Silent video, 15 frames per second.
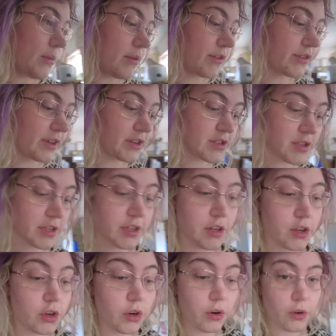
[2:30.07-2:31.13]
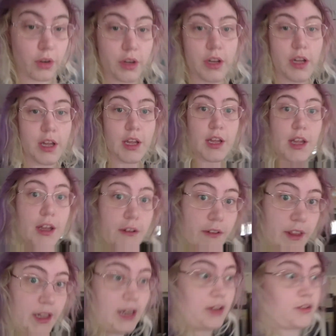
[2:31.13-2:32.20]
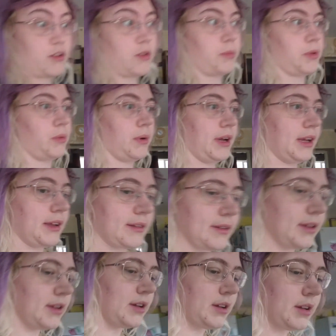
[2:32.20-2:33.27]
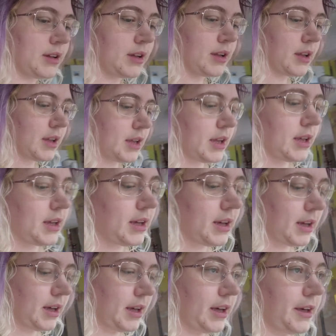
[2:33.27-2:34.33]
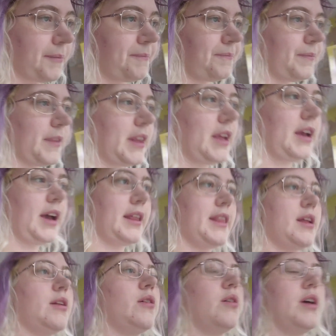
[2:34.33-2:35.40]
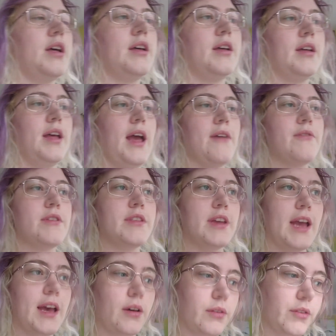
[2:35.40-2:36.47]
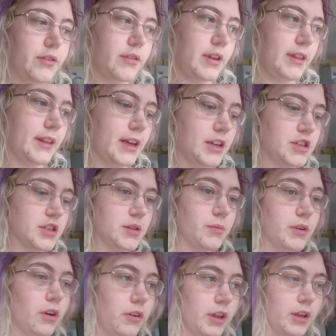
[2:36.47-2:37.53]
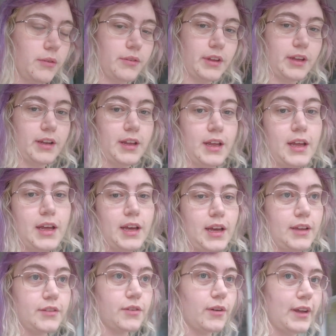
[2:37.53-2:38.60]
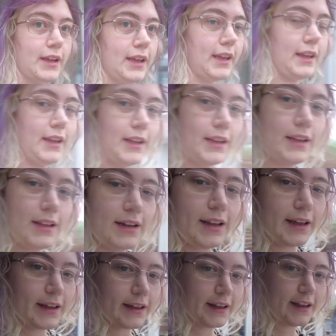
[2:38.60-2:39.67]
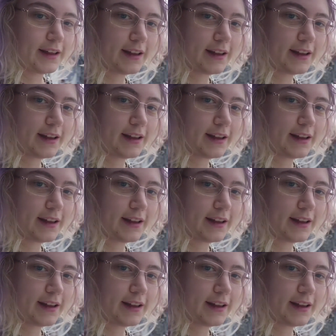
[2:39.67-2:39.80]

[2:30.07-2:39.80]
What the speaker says: we're essentially going to cook for the next couple of weeks. And then everything else in the kitchen that we're not using is going in here.